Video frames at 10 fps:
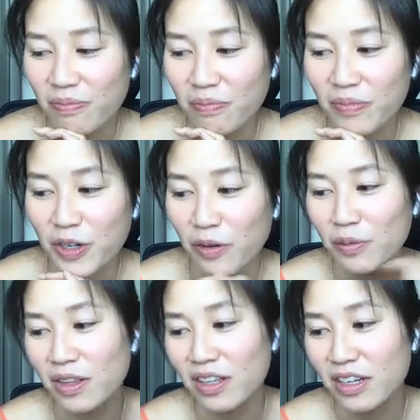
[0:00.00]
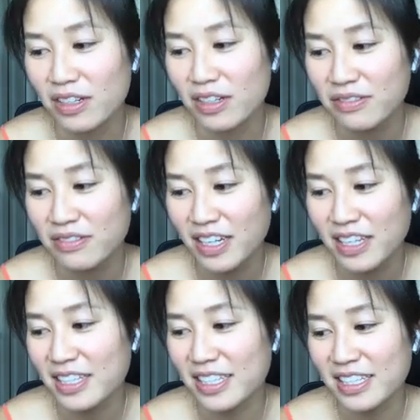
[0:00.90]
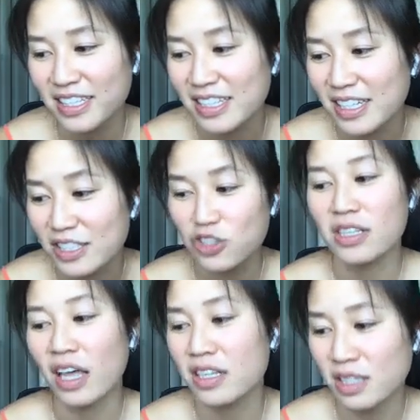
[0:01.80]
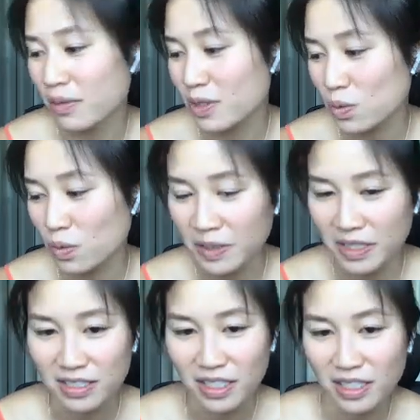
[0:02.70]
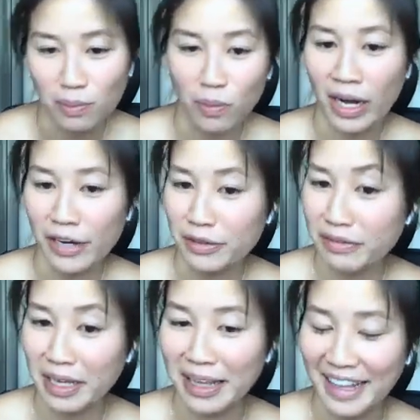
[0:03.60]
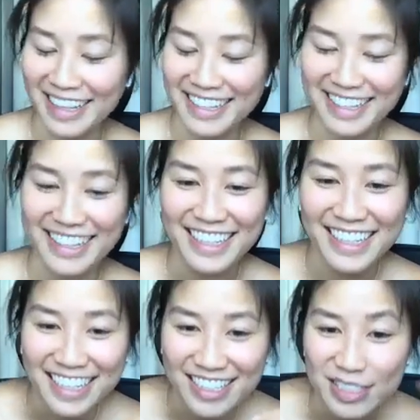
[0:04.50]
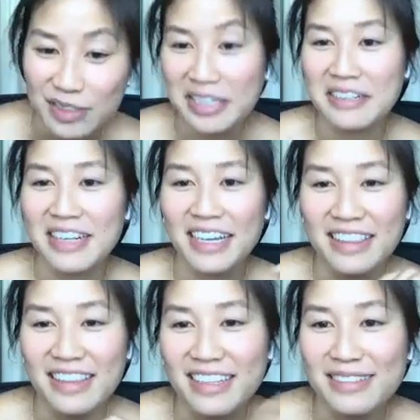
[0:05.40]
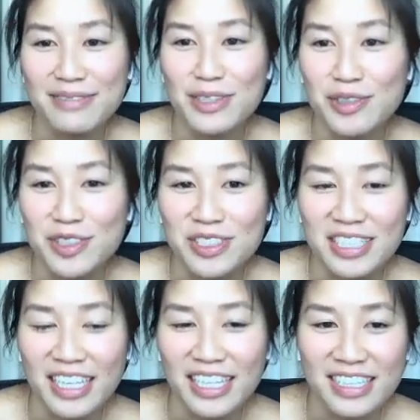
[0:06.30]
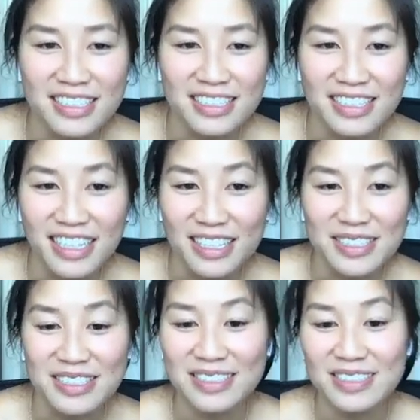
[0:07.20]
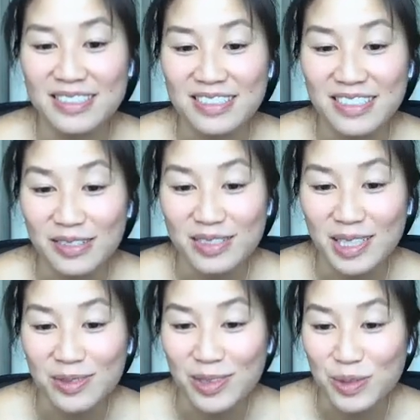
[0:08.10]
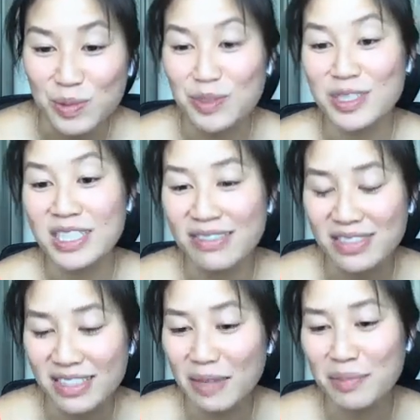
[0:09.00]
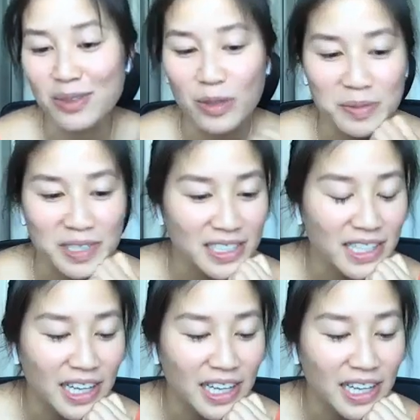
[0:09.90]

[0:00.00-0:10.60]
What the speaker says: I think just saying something as a woman is like more aggravating to the internet than if you were just saying it as, someone who's perceived to not be a woman.